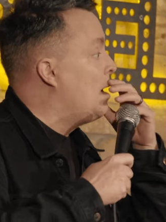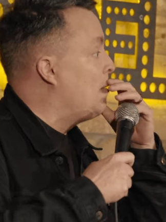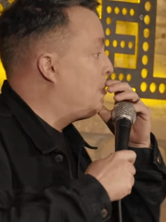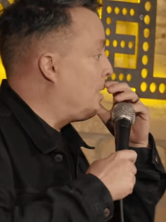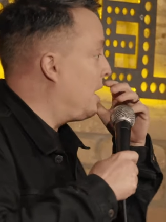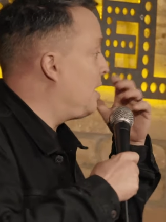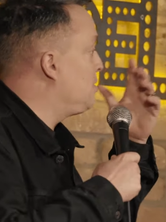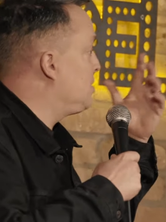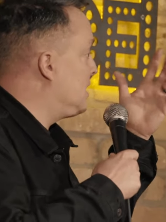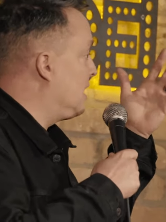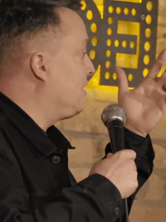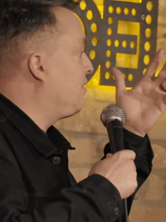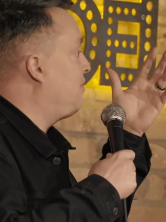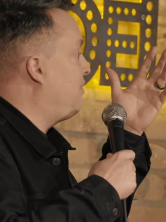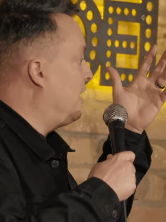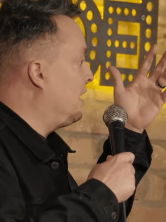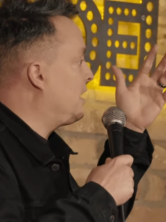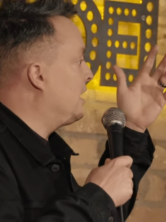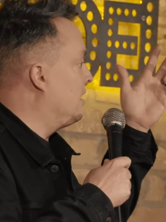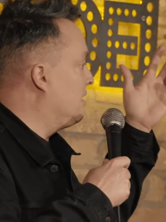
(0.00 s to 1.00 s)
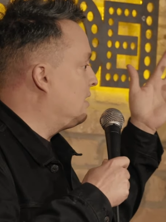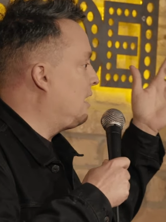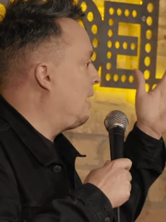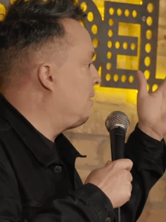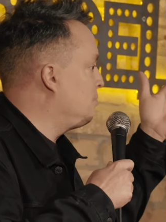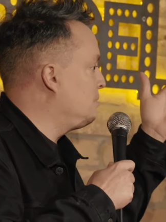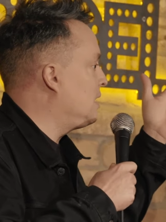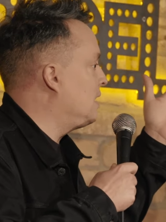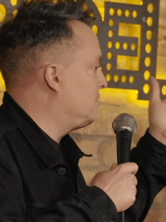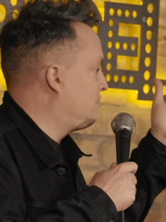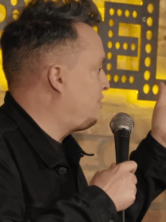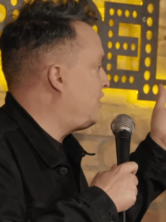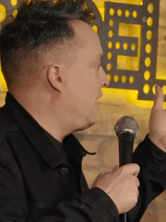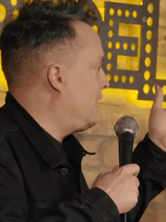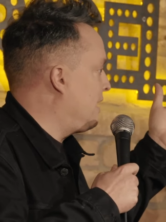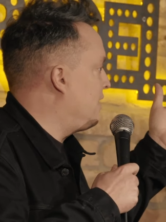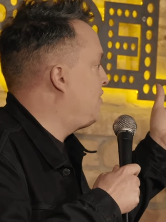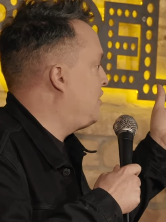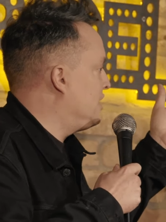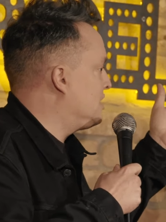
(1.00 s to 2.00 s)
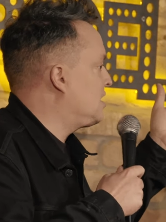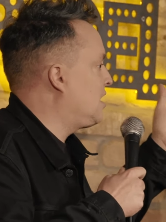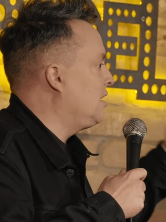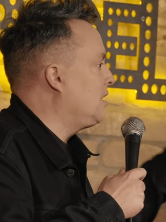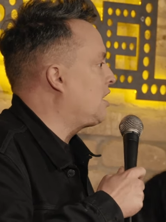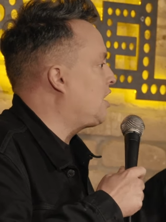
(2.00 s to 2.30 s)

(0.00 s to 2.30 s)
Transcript: But I was like, fuck it. I'm fuck. If it's gonna